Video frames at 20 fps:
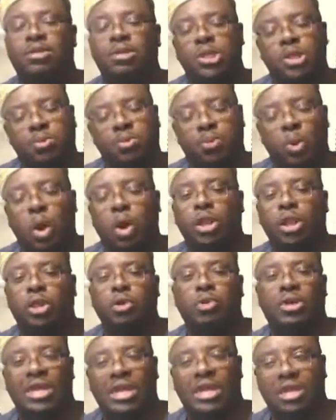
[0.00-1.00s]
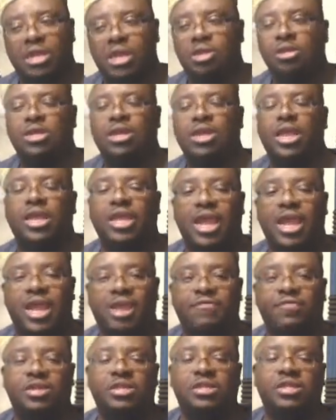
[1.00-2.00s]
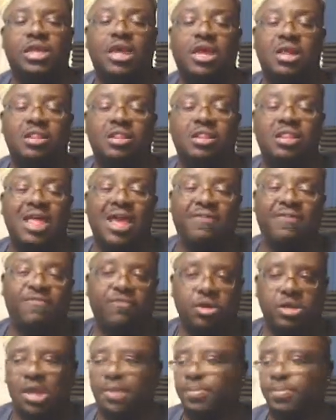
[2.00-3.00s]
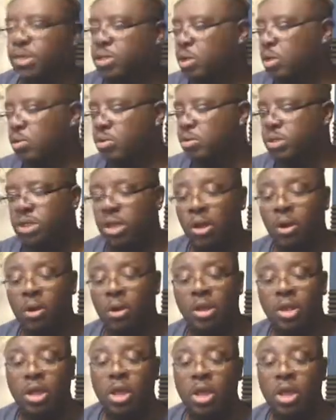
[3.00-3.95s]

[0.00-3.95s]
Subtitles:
the small little details that they gave us in that first episode. So,